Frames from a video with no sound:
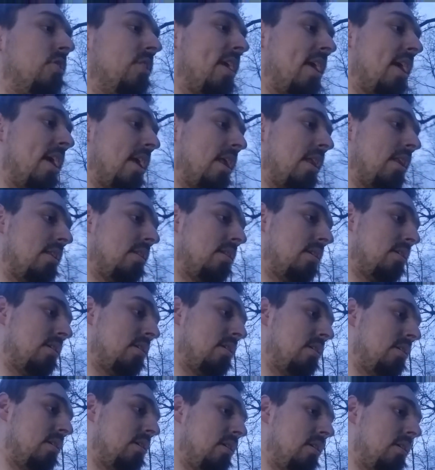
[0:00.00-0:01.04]
in,
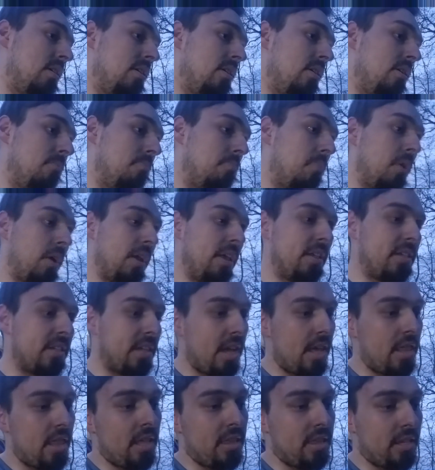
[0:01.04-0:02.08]
but he's
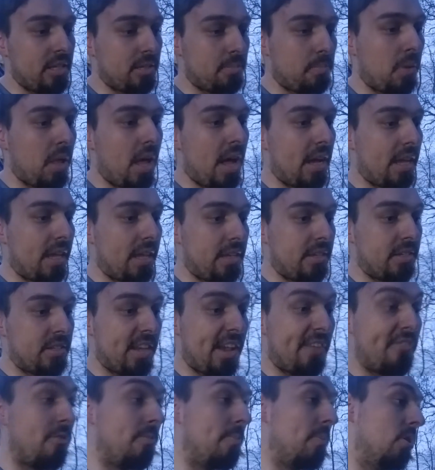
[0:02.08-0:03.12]
saying that this block is
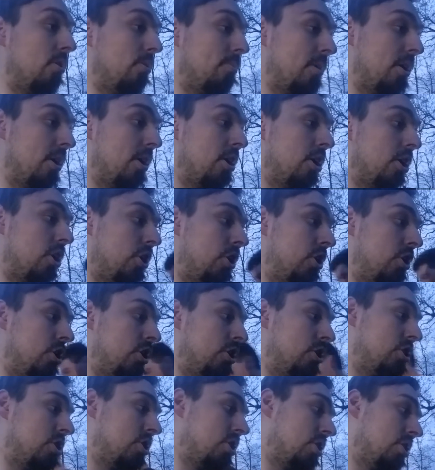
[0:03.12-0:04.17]
7
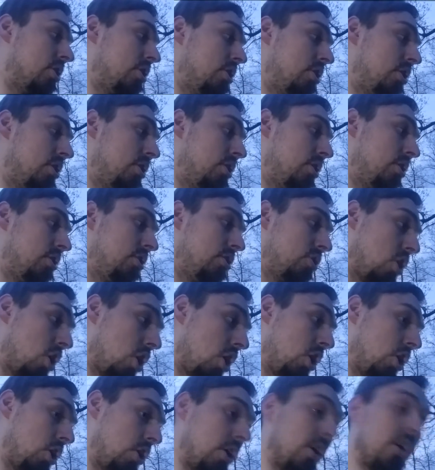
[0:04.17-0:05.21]
millimeters
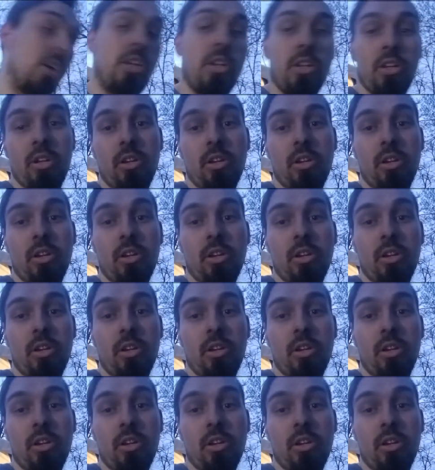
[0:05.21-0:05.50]
taller.